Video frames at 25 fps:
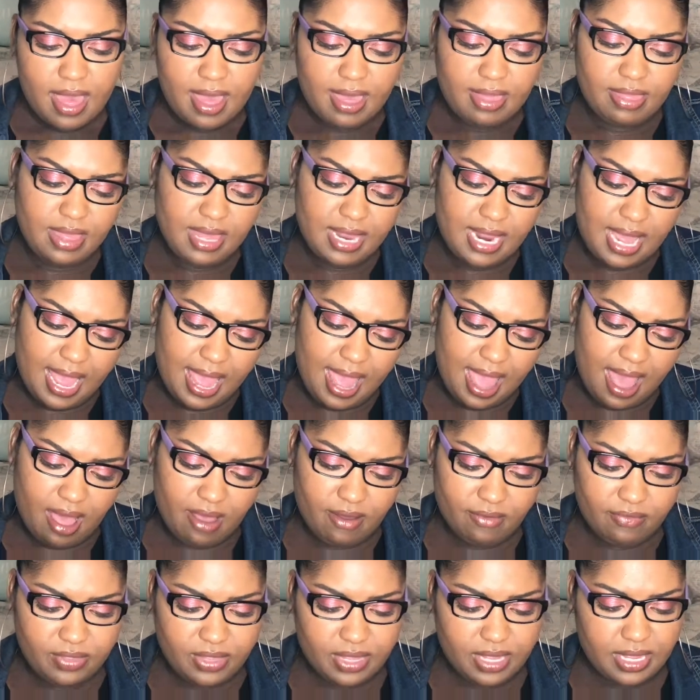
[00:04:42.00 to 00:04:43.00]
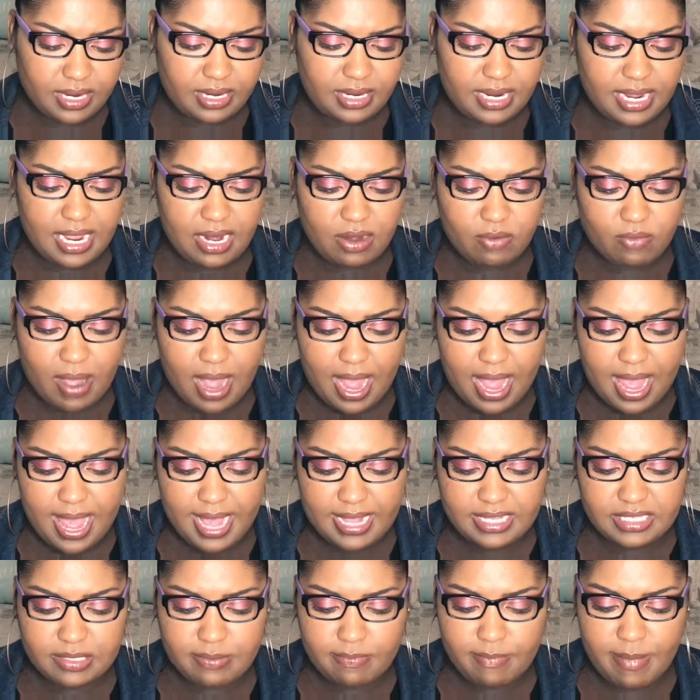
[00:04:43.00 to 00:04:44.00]
And then I have the
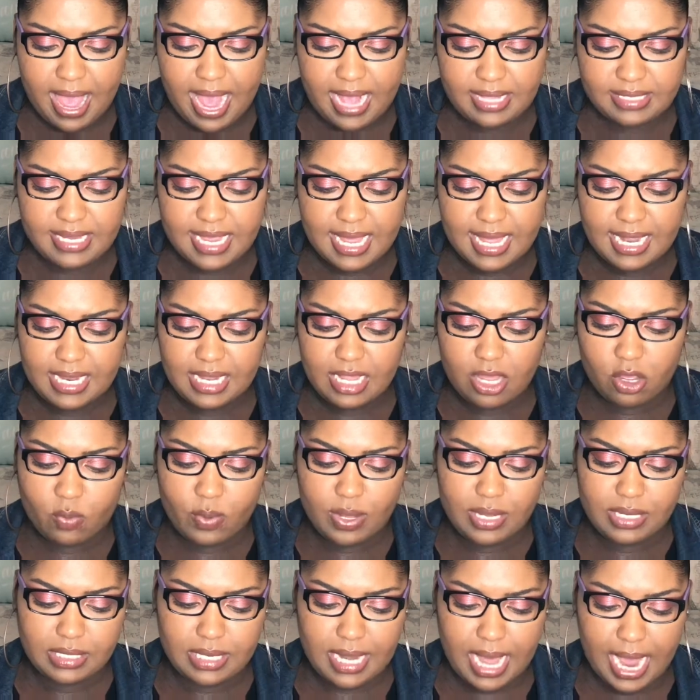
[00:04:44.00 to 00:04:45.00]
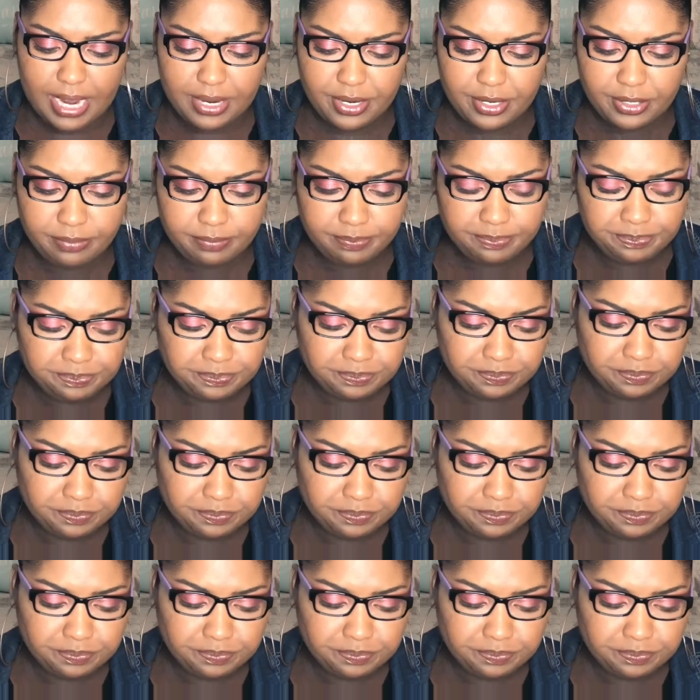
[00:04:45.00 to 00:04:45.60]
NYX matte liquid liner,